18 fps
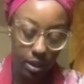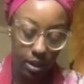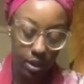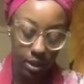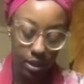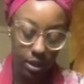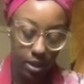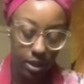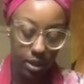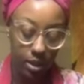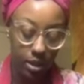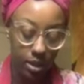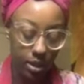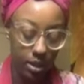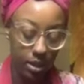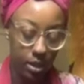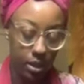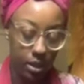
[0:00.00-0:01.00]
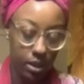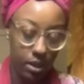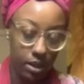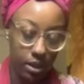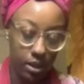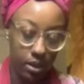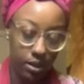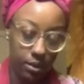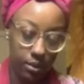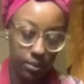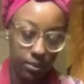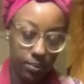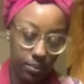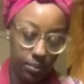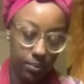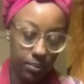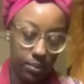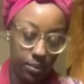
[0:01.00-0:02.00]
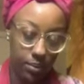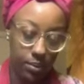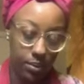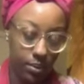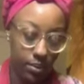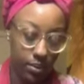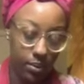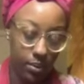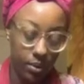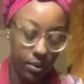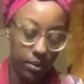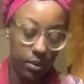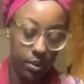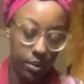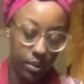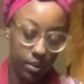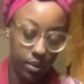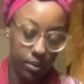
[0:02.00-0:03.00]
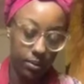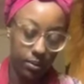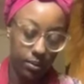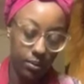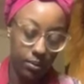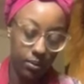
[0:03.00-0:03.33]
[no speech]